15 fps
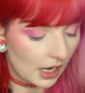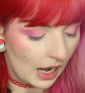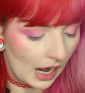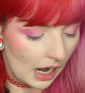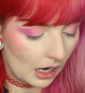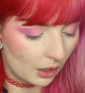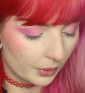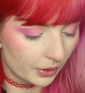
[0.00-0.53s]

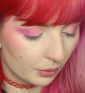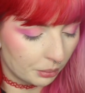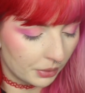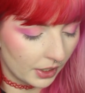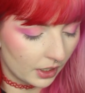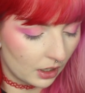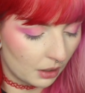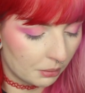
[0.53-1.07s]
how it'll
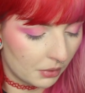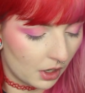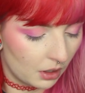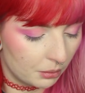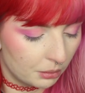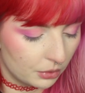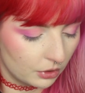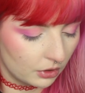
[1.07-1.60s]
pick up on
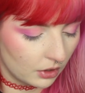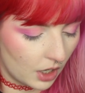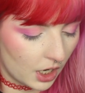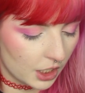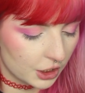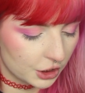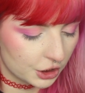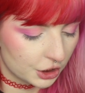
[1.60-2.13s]
a
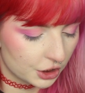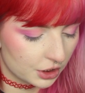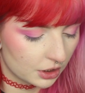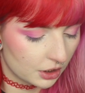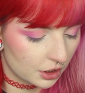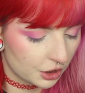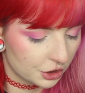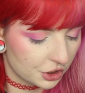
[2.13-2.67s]
brush,
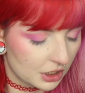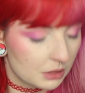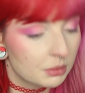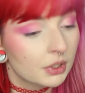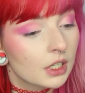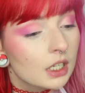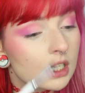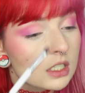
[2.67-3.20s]
just
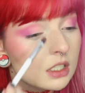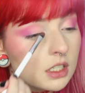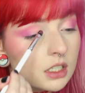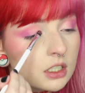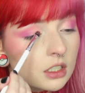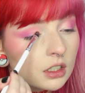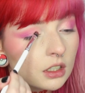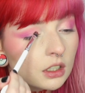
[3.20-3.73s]
because
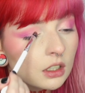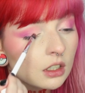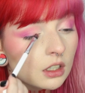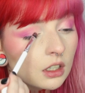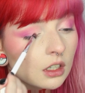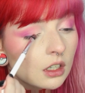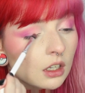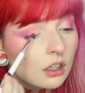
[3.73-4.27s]
these are,
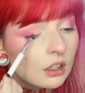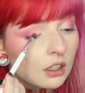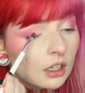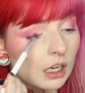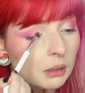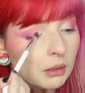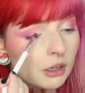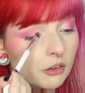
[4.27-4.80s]
they're
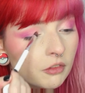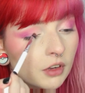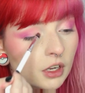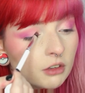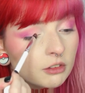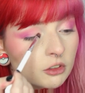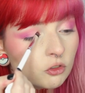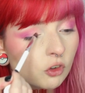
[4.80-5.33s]
not my
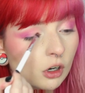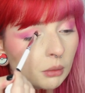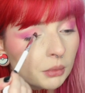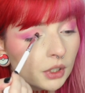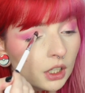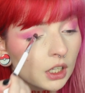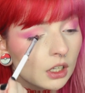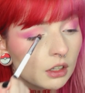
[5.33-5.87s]
favorite
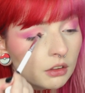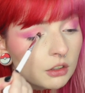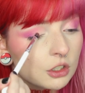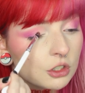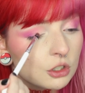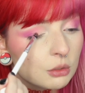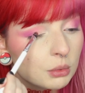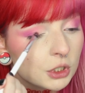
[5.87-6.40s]
formula,
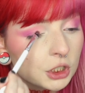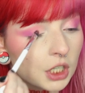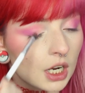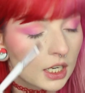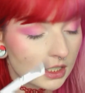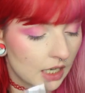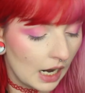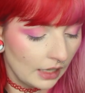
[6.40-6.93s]
the Super
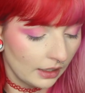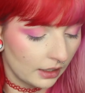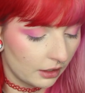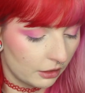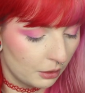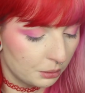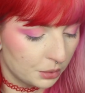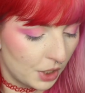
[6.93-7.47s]
Shocks. I
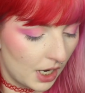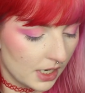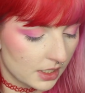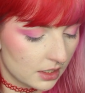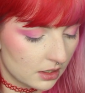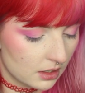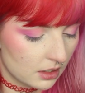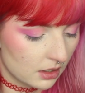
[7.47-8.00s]
like the
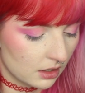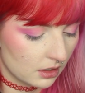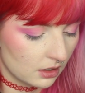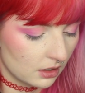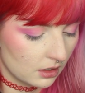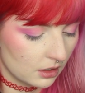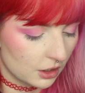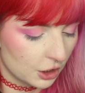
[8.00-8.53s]
pressed
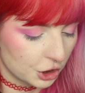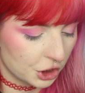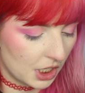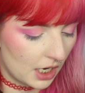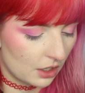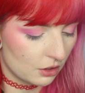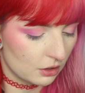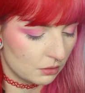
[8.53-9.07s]

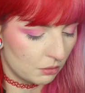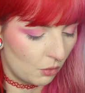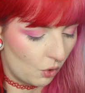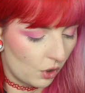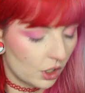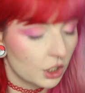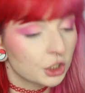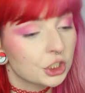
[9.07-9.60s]
shadows
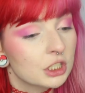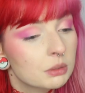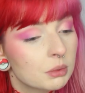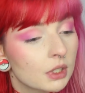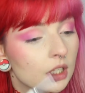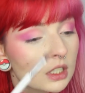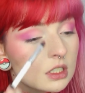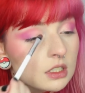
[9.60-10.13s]
more, just
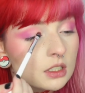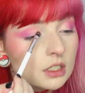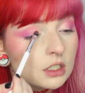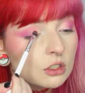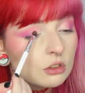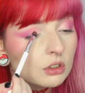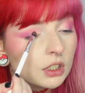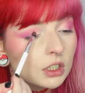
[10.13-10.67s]
because
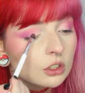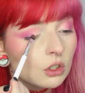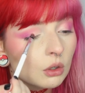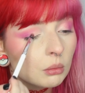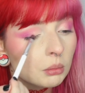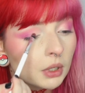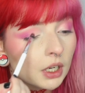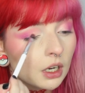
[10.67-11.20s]
these really
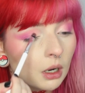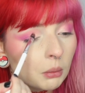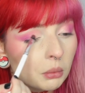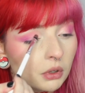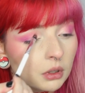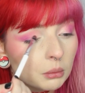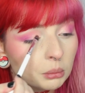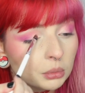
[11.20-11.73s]
don't pick up
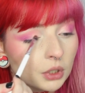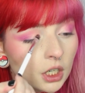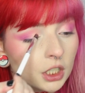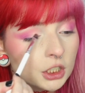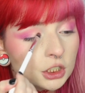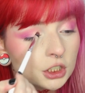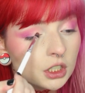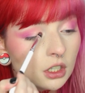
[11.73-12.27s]
with a
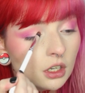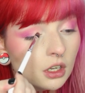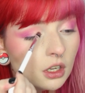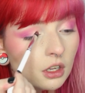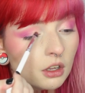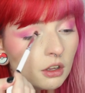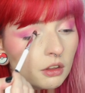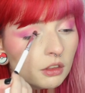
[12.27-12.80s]
brush.
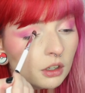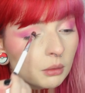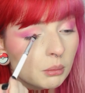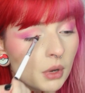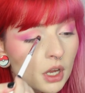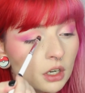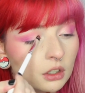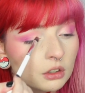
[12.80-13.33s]
They're
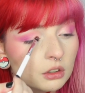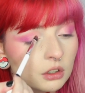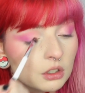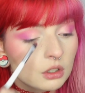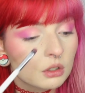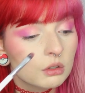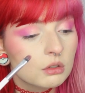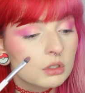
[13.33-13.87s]
better to
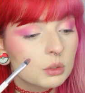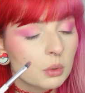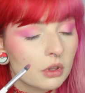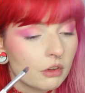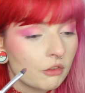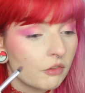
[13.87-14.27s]
use with a